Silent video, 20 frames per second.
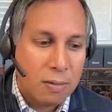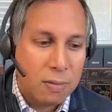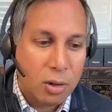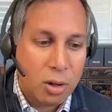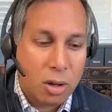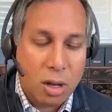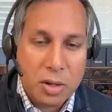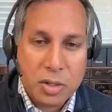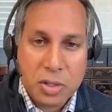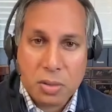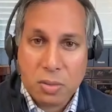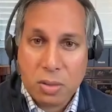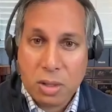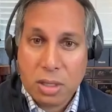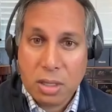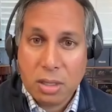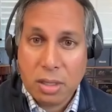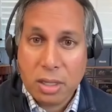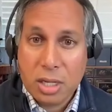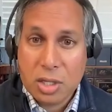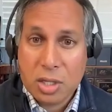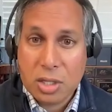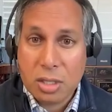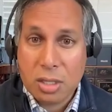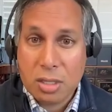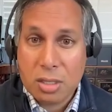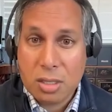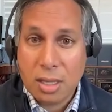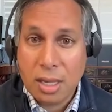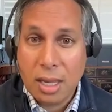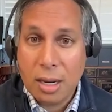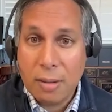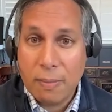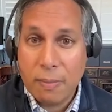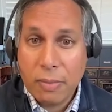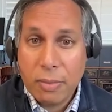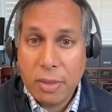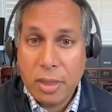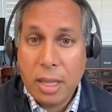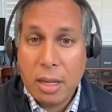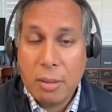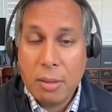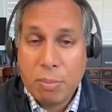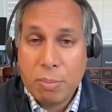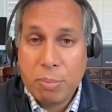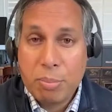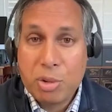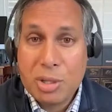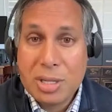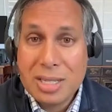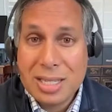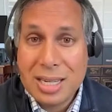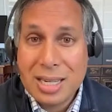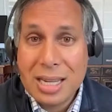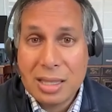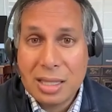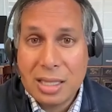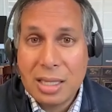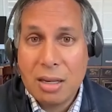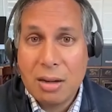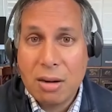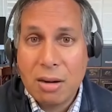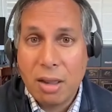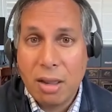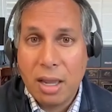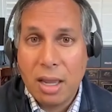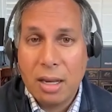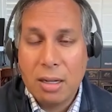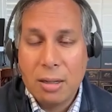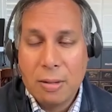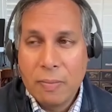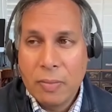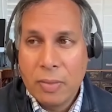laws and regulations that that predate the internet